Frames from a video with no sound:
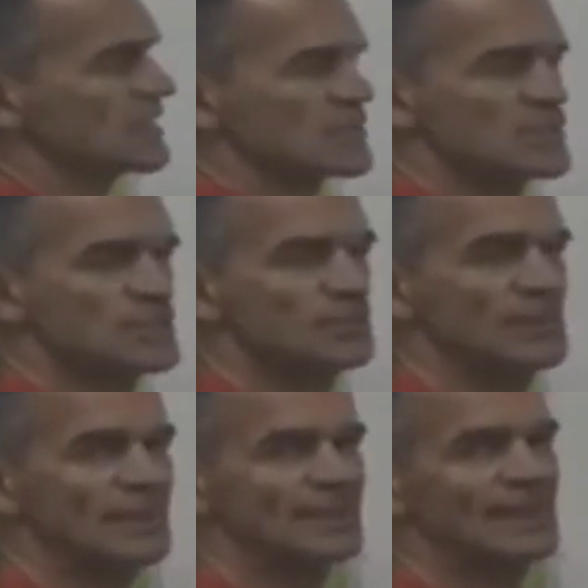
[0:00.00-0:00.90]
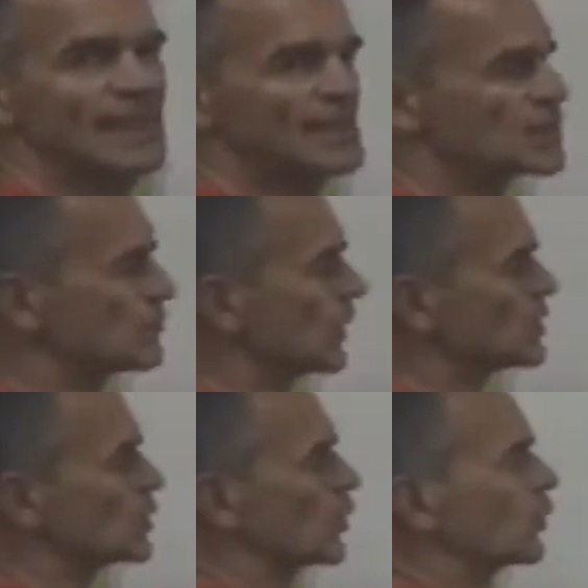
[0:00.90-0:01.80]
is to be engaged
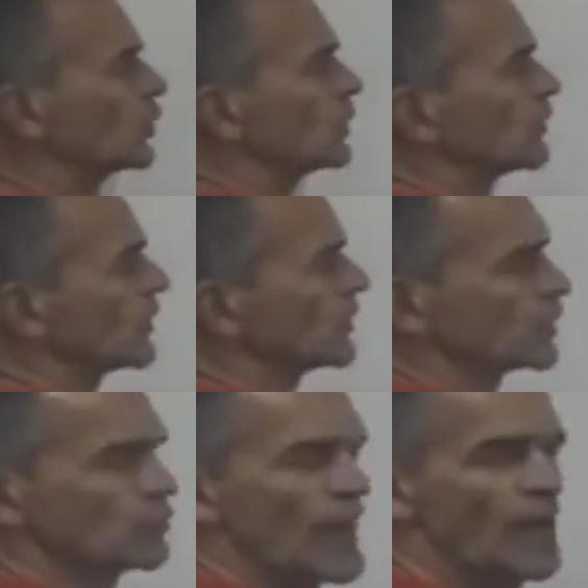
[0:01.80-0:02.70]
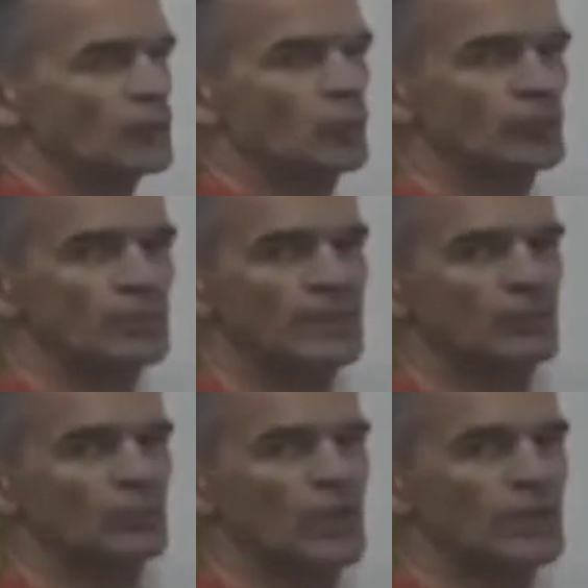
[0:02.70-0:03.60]
much earlier than the ground would be
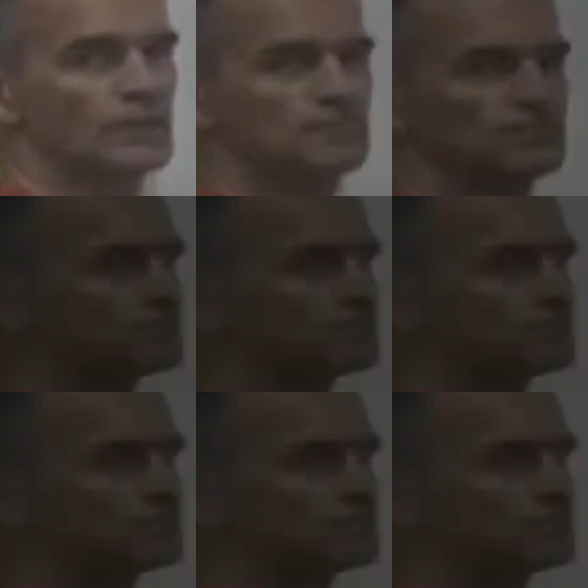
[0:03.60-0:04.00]
in running.